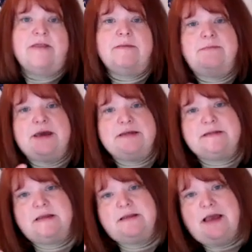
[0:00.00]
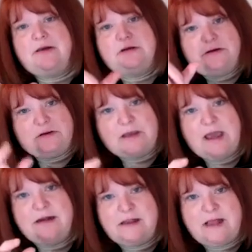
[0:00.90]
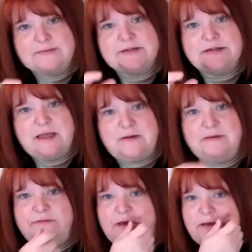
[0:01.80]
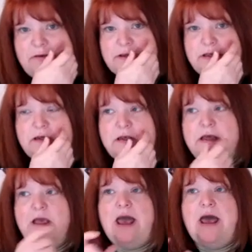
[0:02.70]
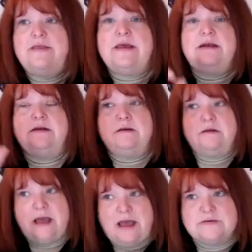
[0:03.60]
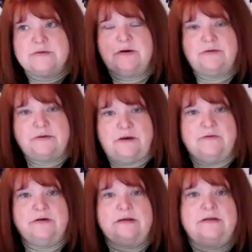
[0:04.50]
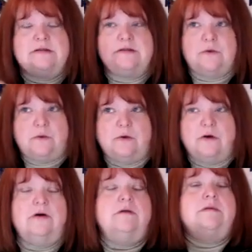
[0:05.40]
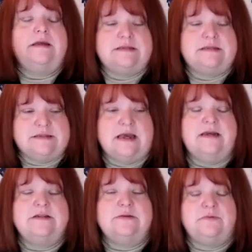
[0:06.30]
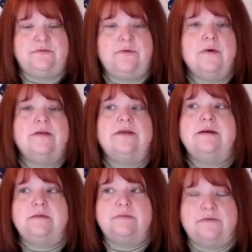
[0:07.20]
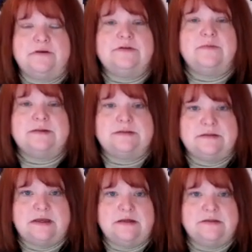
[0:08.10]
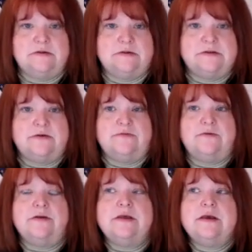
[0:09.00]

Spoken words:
And then based on that, you kind of collapse it, that'll be the value plan. And then as we go through governance or it's decided to move forward, then it'll move into a business case, so on and so forth.